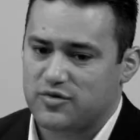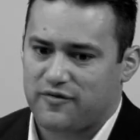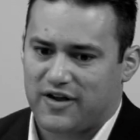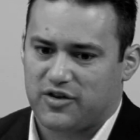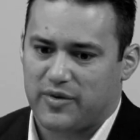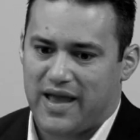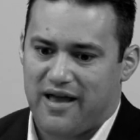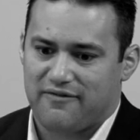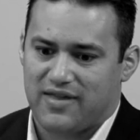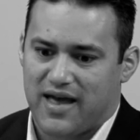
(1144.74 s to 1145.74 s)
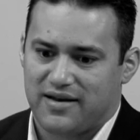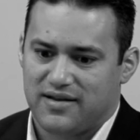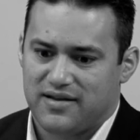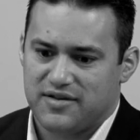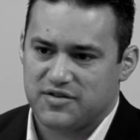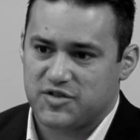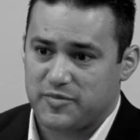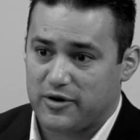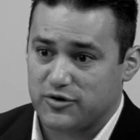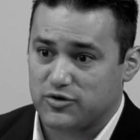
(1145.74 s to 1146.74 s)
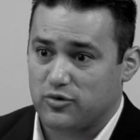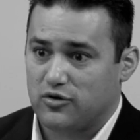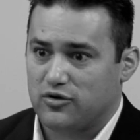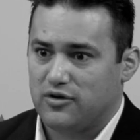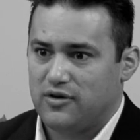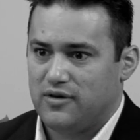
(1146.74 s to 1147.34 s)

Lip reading: The fact that we have that spiritual,